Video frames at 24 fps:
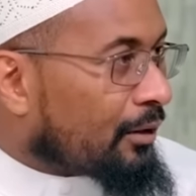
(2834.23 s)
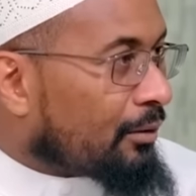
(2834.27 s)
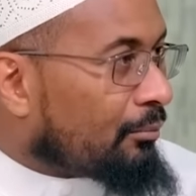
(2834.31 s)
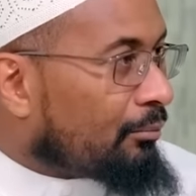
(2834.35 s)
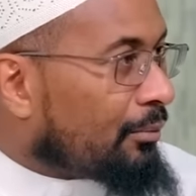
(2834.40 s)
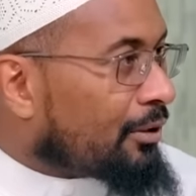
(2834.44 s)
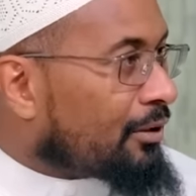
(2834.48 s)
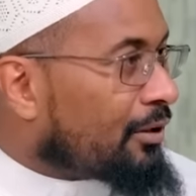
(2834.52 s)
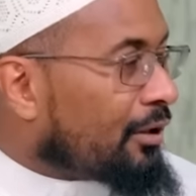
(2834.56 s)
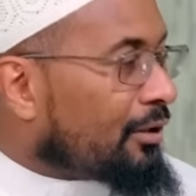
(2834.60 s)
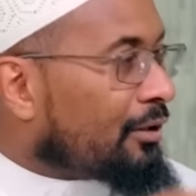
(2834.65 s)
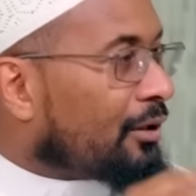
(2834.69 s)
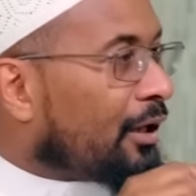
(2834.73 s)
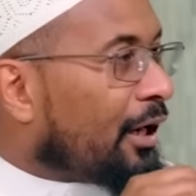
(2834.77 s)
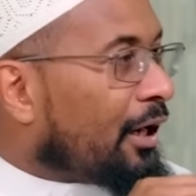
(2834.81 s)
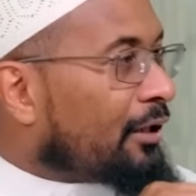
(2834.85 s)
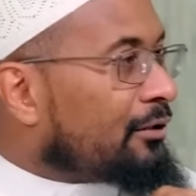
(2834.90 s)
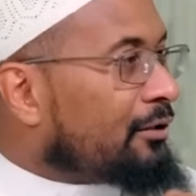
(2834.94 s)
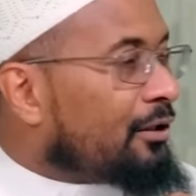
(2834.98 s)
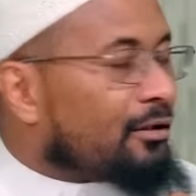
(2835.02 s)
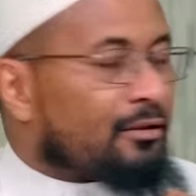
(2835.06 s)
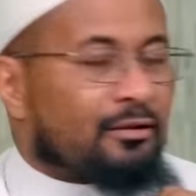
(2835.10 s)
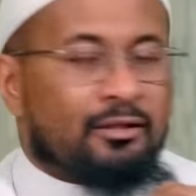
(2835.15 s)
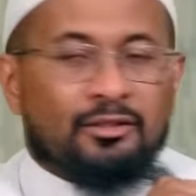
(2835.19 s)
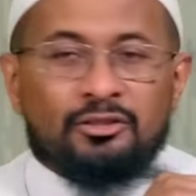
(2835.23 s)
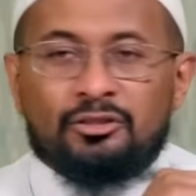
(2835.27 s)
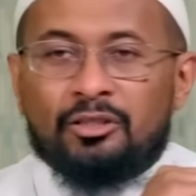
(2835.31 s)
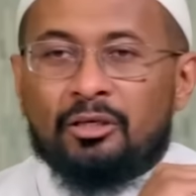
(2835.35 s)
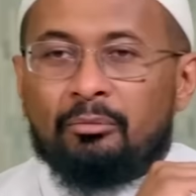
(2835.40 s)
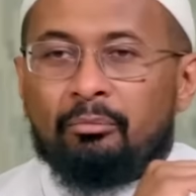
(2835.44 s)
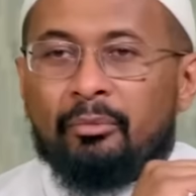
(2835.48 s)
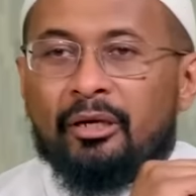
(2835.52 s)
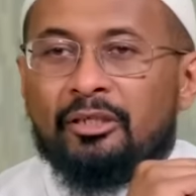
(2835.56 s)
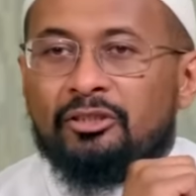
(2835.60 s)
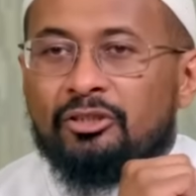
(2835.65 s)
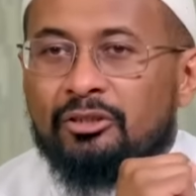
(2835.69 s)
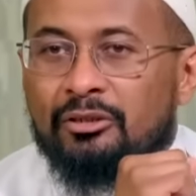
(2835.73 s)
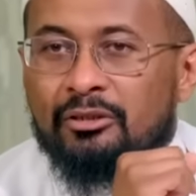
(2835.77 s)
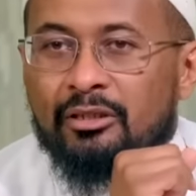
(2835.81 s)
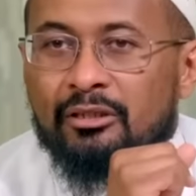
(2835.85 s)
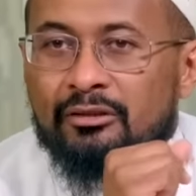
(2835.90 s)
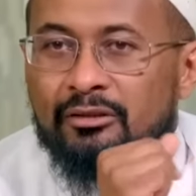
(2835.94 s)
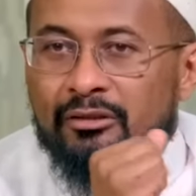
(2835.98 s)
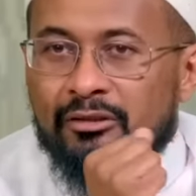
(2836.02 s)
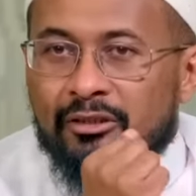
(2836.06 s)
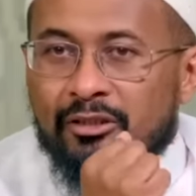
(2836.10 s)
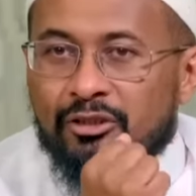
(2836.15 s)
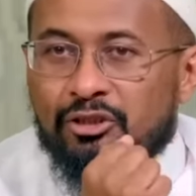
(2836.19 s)
But then the hadith, doesn't it mention that
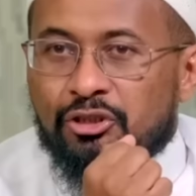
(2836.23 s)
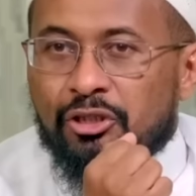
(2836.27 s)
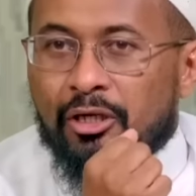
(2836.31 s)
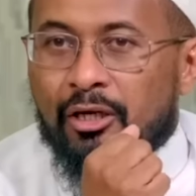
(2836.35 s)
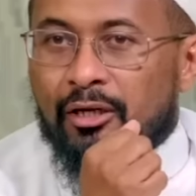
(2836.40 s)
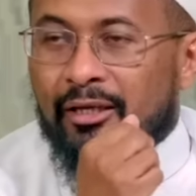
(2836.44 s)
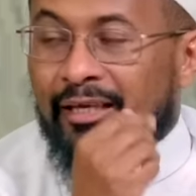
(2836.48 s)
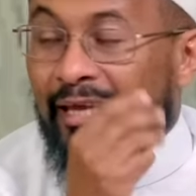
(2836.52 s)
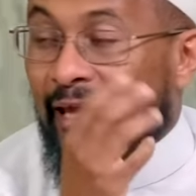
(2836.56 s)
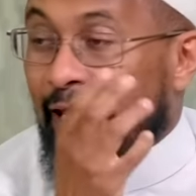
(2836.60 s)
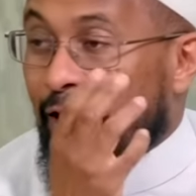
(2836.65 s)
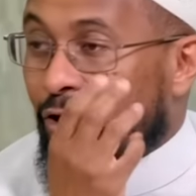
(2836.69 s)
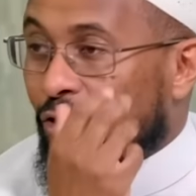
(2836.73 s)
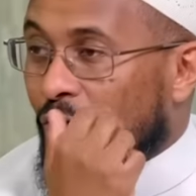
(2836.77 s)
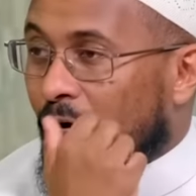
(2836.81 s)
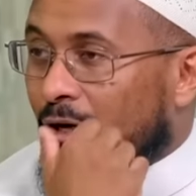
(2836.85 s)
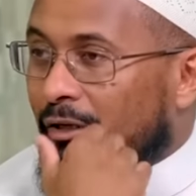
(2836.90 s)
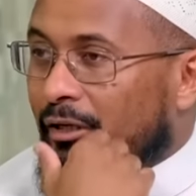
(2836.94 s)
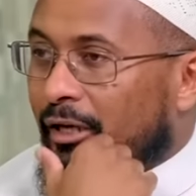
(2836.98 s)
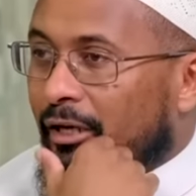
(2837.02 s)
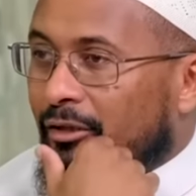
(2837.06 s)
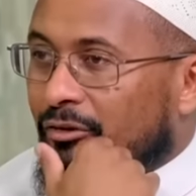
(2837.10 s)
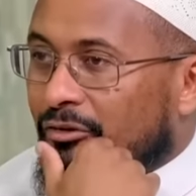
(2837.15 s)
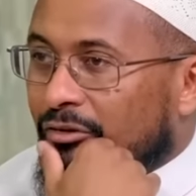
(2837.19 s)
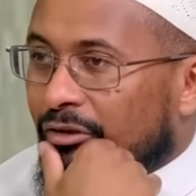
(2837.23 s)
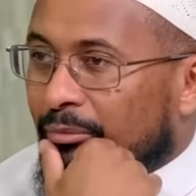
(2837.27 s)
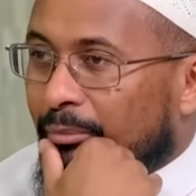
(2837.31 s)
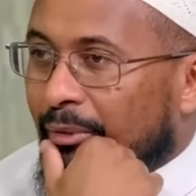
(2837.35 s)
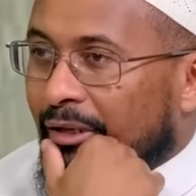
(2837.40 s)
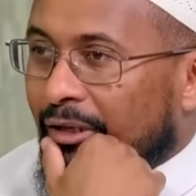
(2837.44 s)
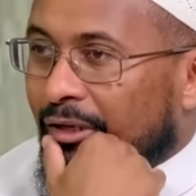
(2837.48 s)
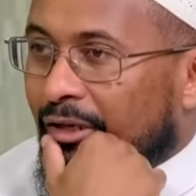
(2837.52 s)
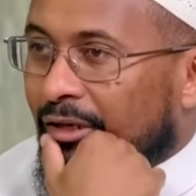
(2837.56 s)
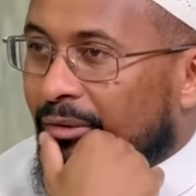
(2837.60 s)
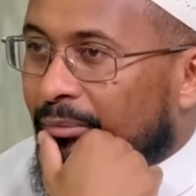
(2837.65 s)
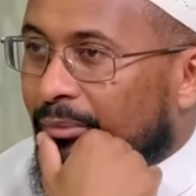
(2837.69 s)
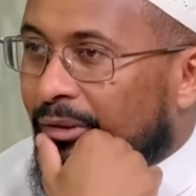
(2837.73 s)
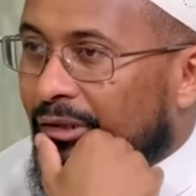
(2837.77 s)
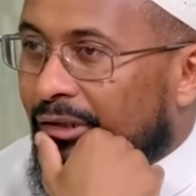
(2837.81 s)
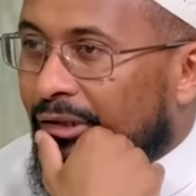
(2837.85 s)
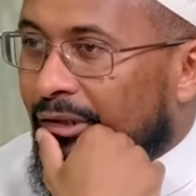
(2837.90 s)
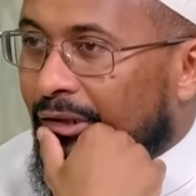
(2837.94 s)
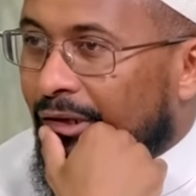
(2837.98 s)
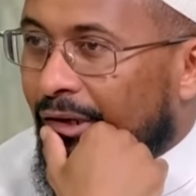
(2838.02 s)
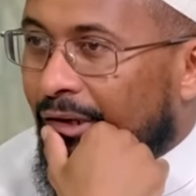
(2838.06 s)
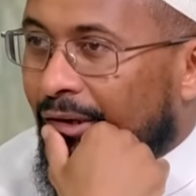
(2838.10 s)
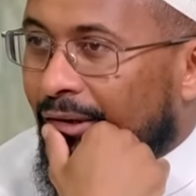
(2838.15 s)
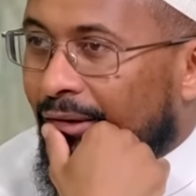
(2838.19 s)
the Dajjal cannot enter Mecca and
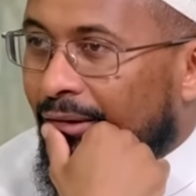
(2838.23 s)
Medina?